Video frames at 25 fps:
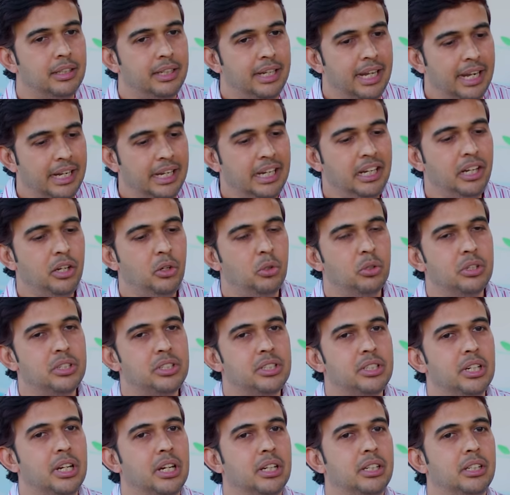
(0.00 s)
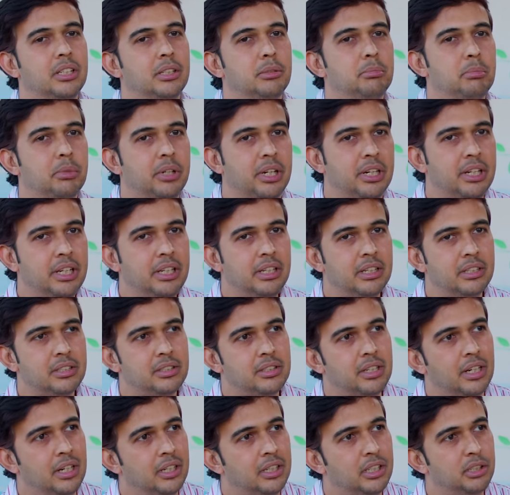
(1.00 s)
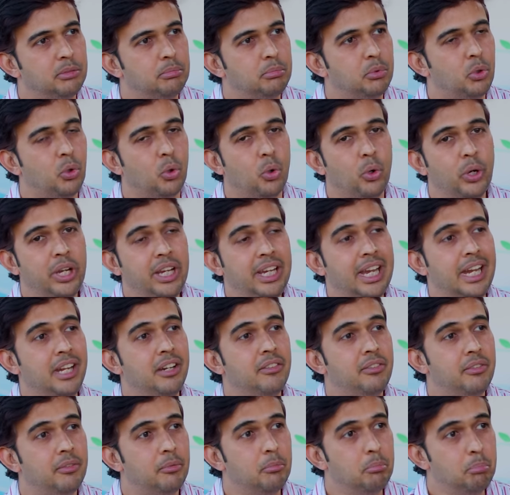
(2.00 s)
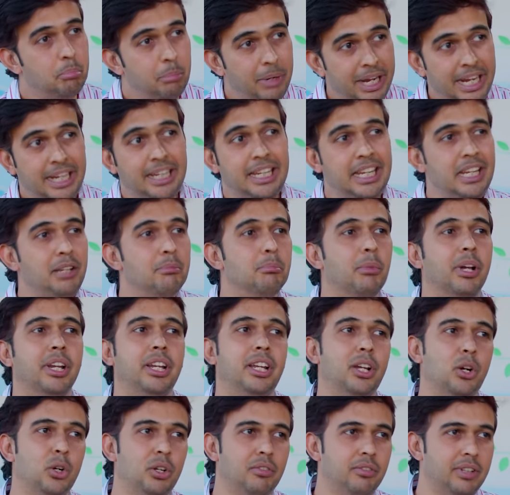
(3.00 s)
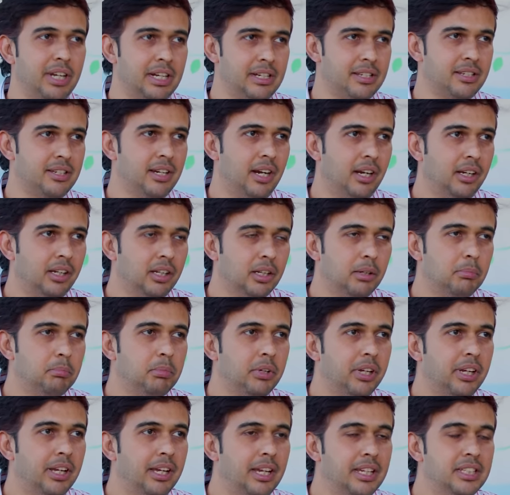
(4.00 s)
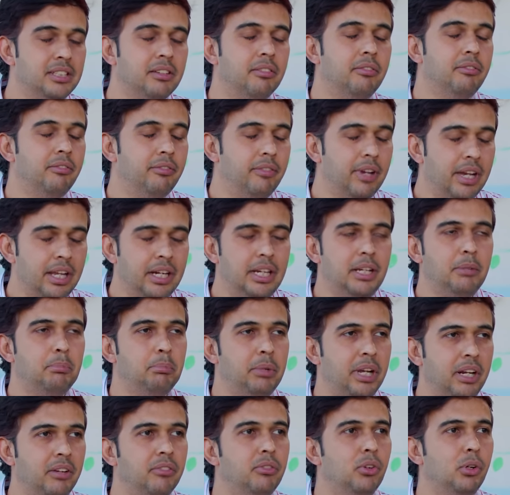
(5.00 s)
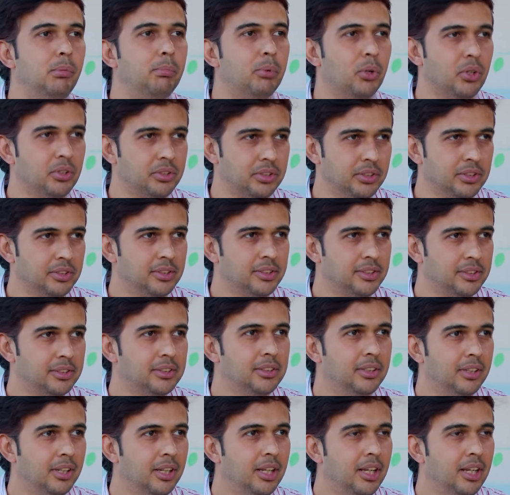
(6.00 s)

Getting into a startup, running a startup, growing and making money out of that startup is a very painful process.